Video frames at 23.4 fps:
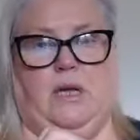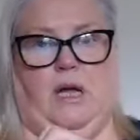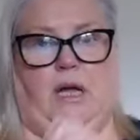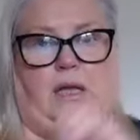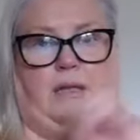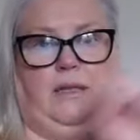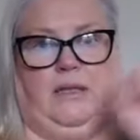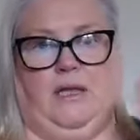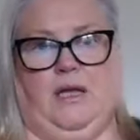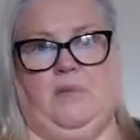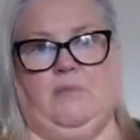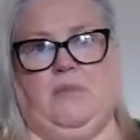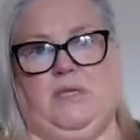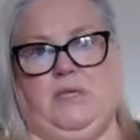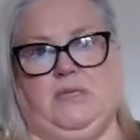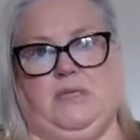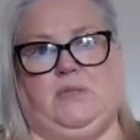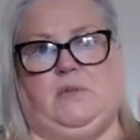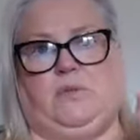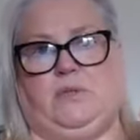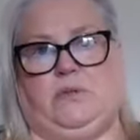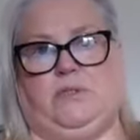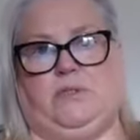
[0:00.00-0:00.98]
And that
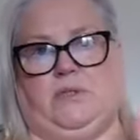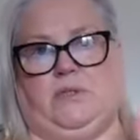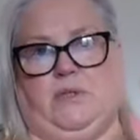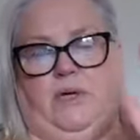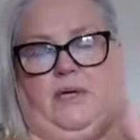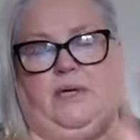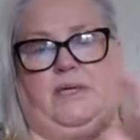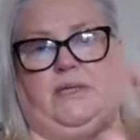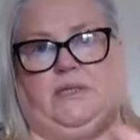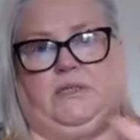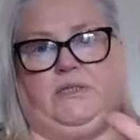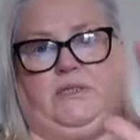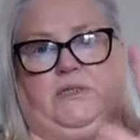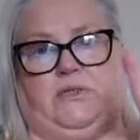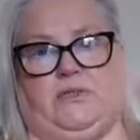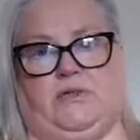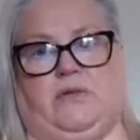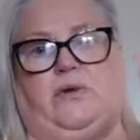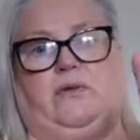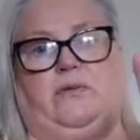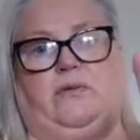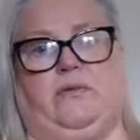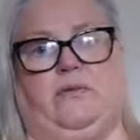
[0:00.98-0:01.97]
means we're entitled to
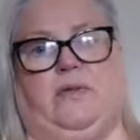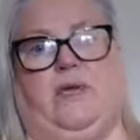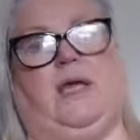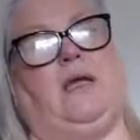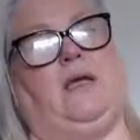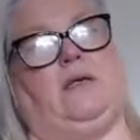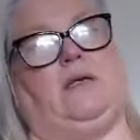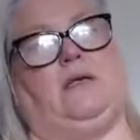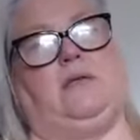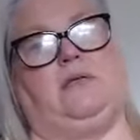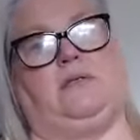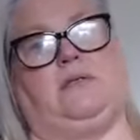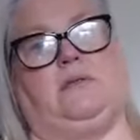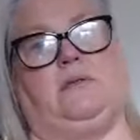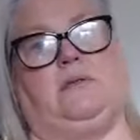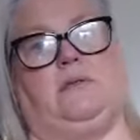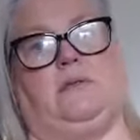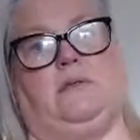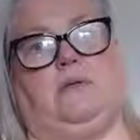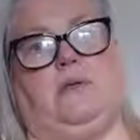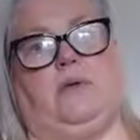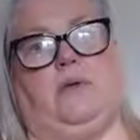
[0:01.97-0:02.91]
certain things.